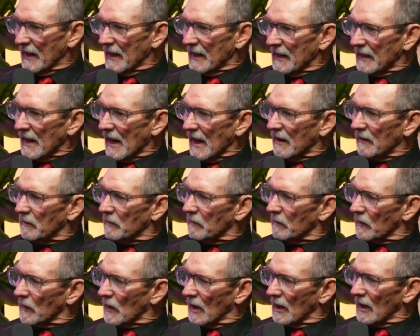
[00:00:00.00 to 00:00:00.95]
Now,
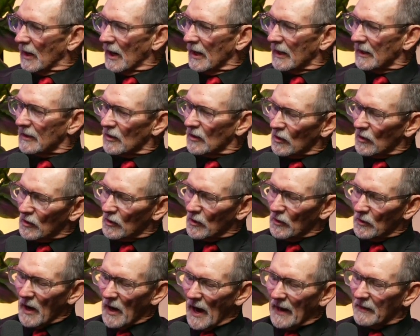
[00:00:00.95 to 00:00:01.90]

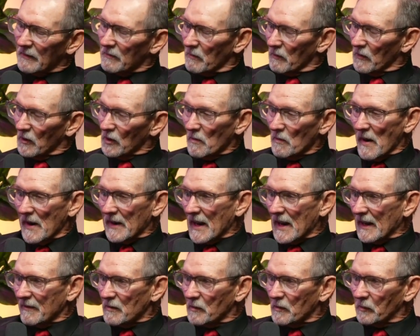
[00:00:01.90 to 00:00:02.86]
you might not
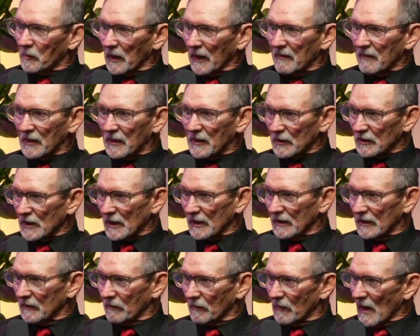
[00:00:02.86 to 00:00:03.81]
even believe that a